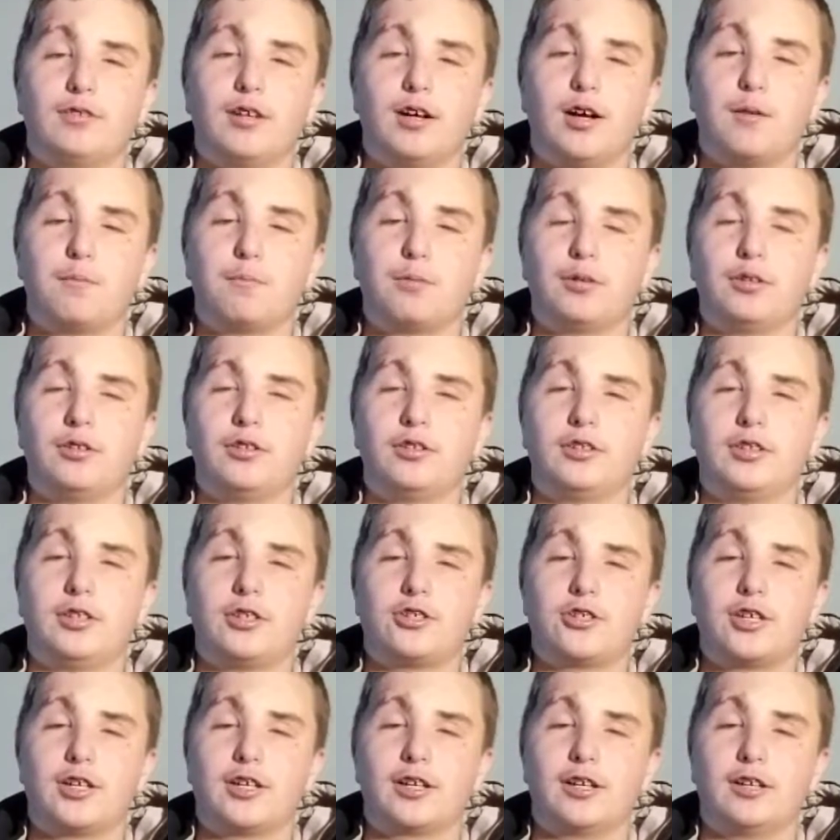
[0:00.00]
I'm pulling the
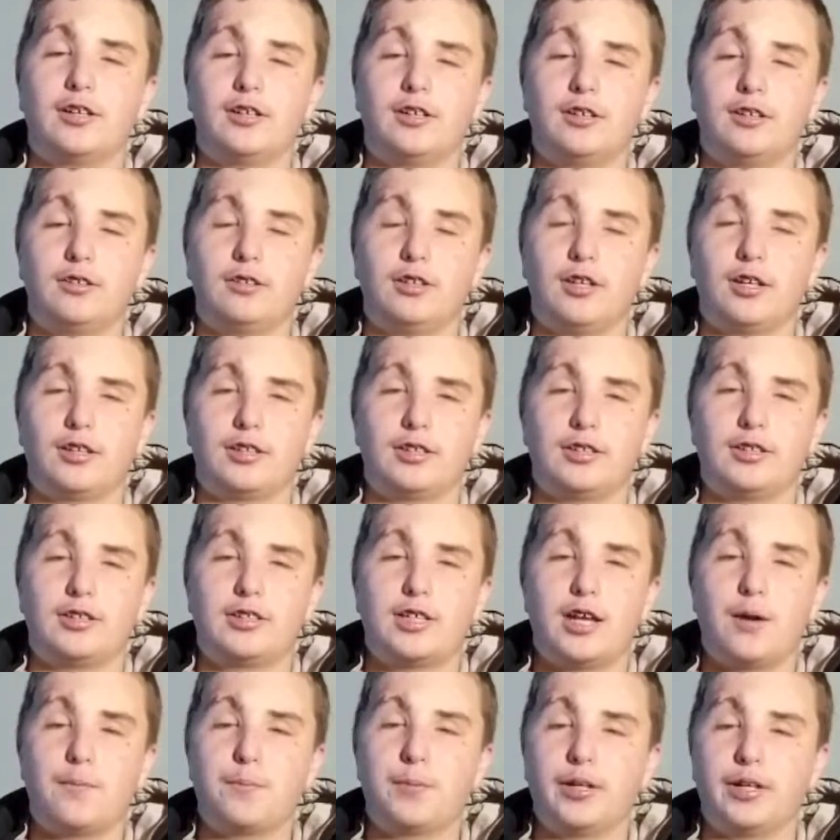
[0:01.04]
trigger, nothing's
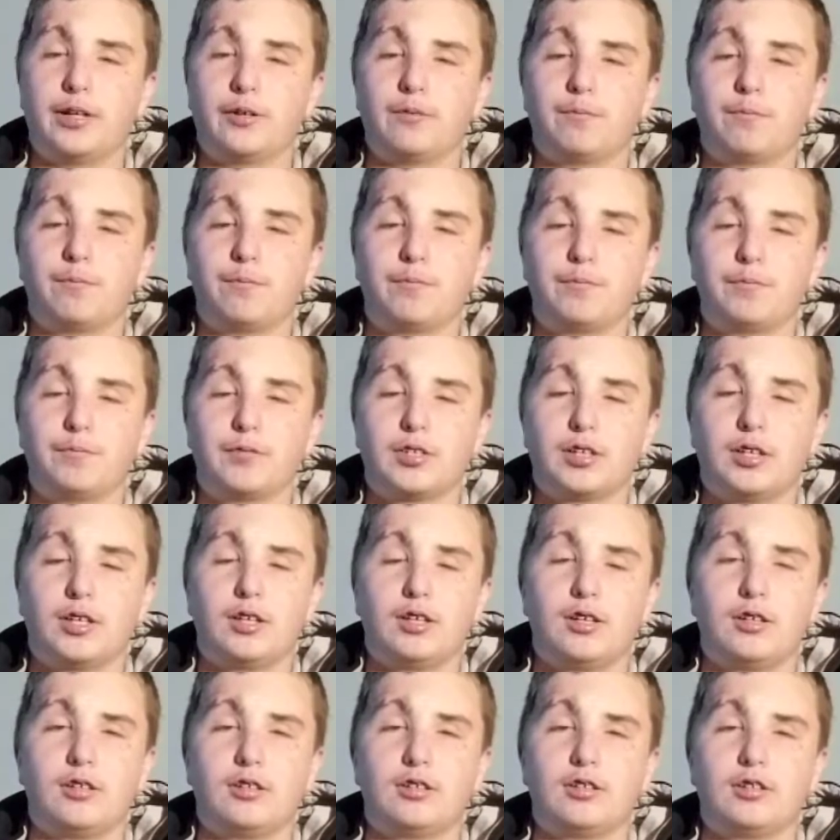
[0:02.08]
happening.
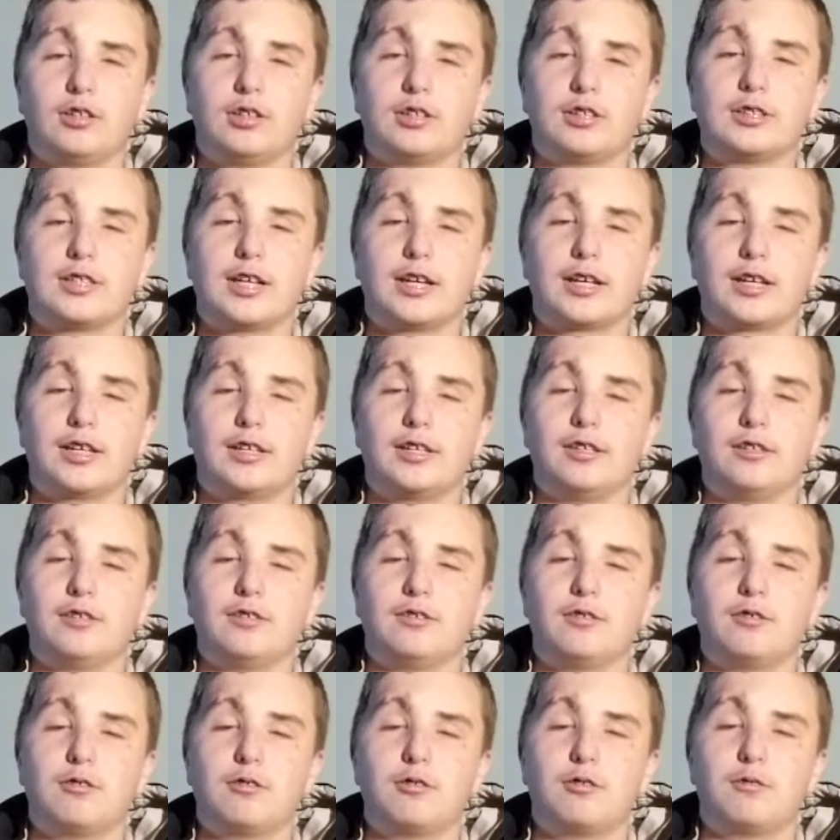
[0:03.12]
The second you
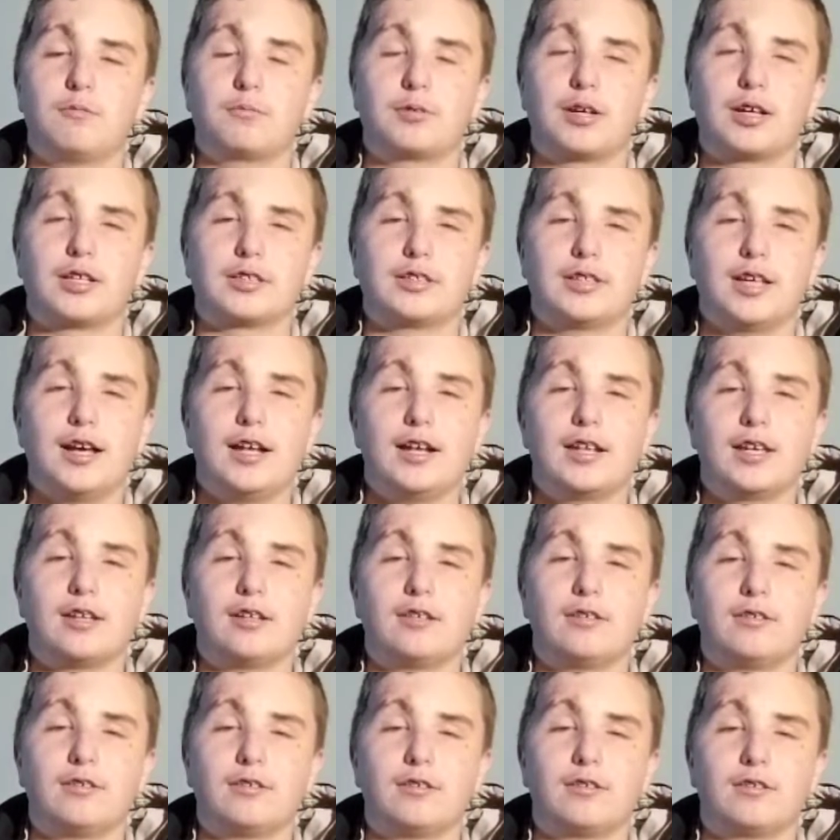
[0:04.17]
press that
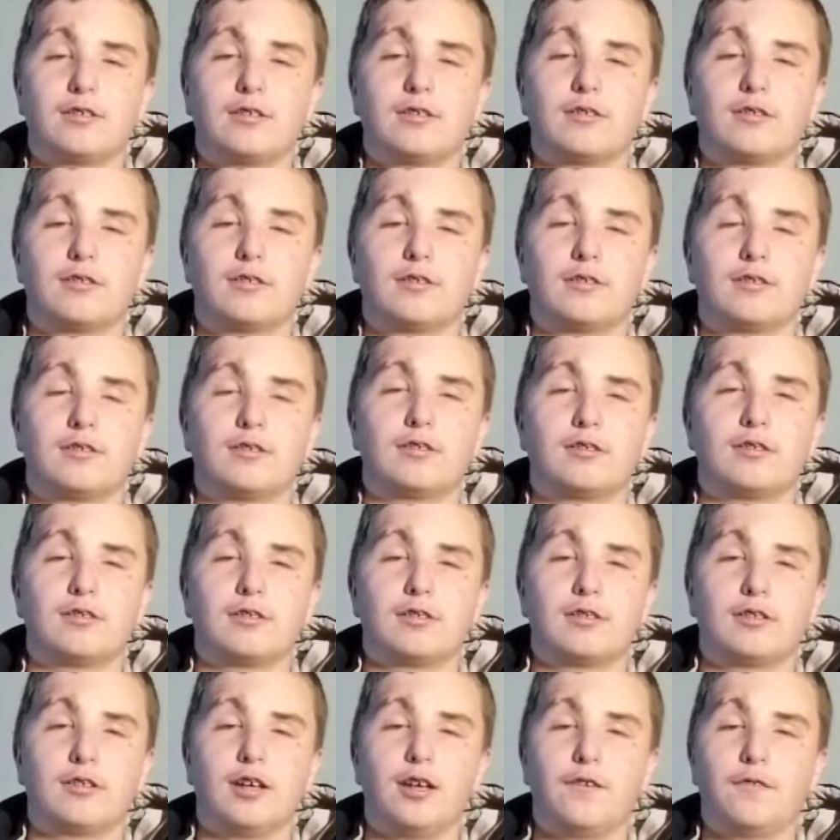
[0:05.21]
in,
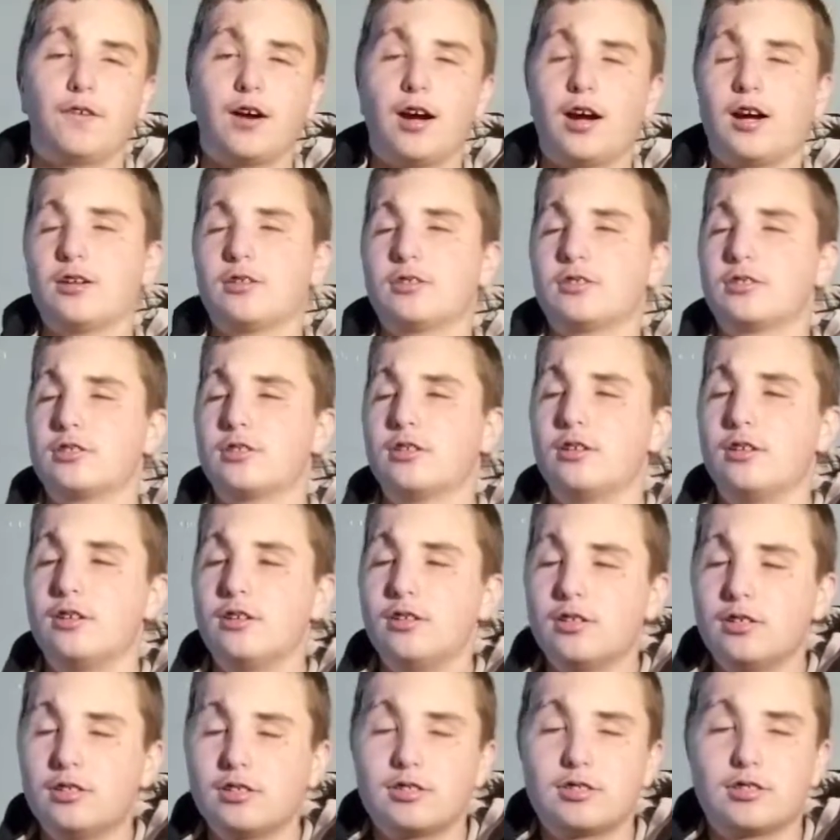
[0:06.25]
it fires.
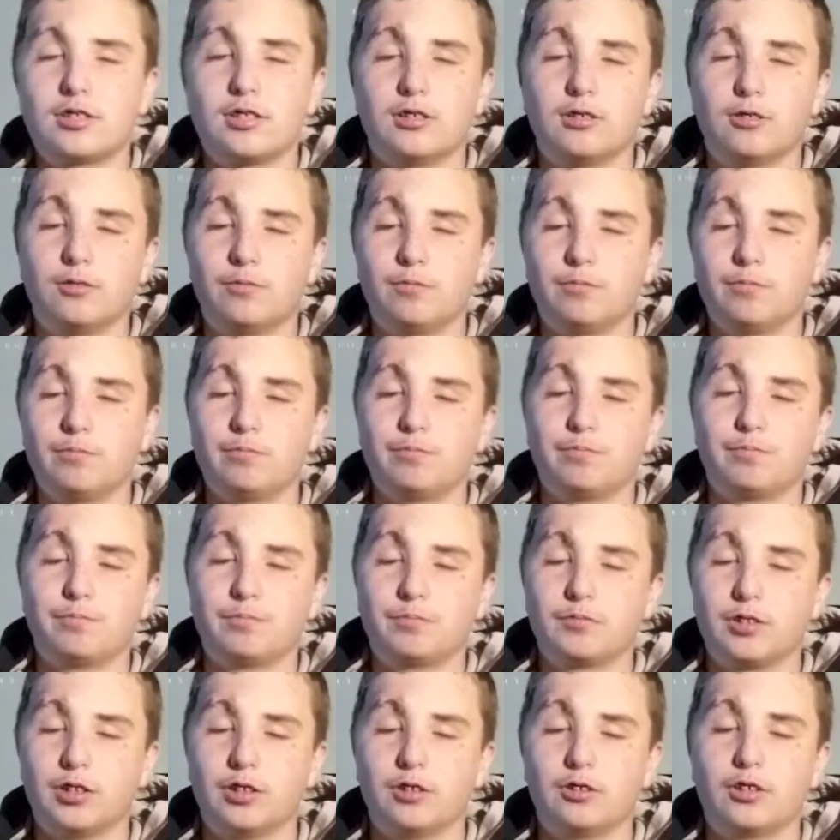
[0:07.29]
So,
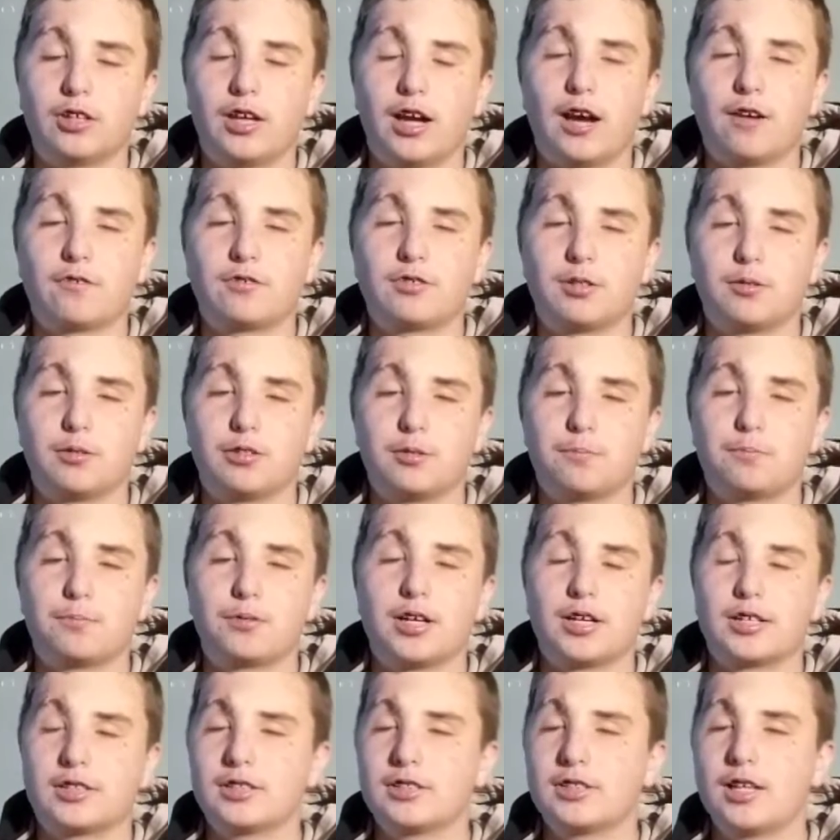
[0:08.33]
you know, you have to
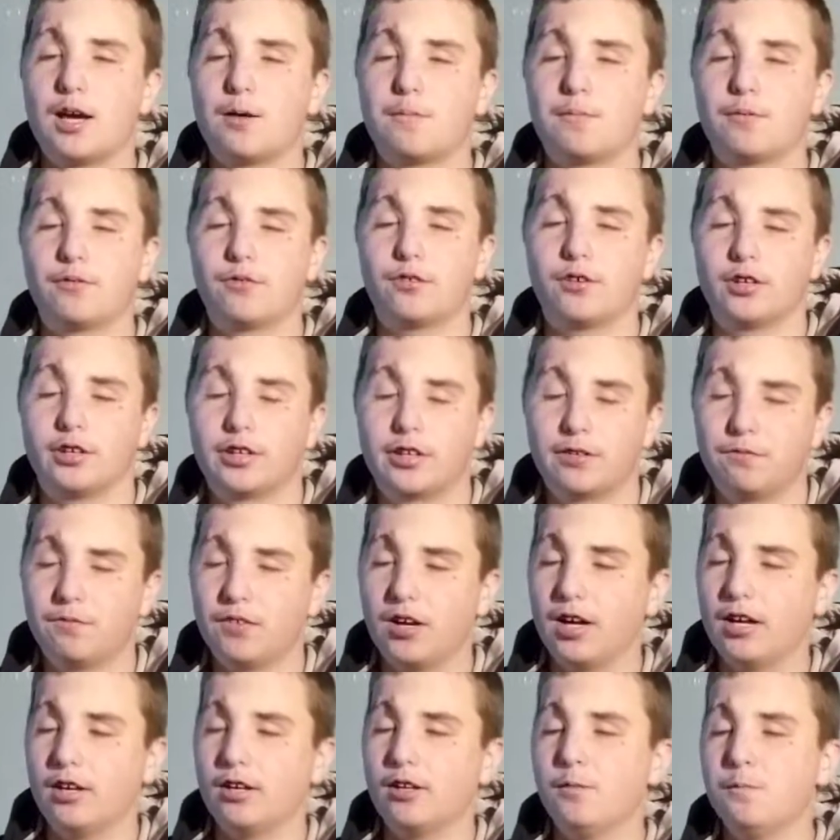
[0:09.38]
depress that before it can
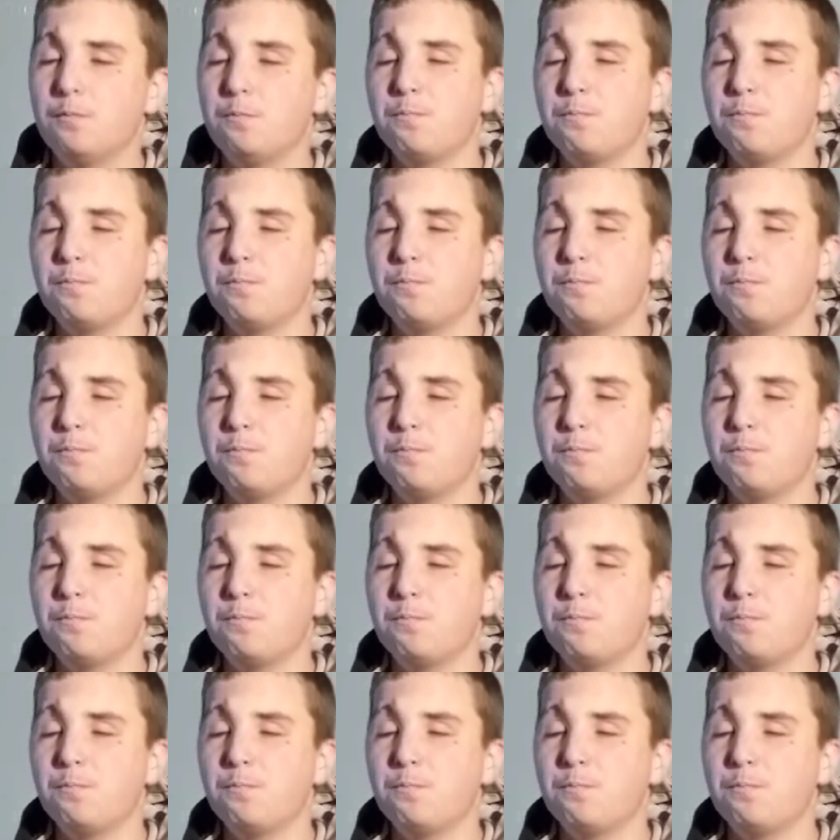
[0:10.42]
fire.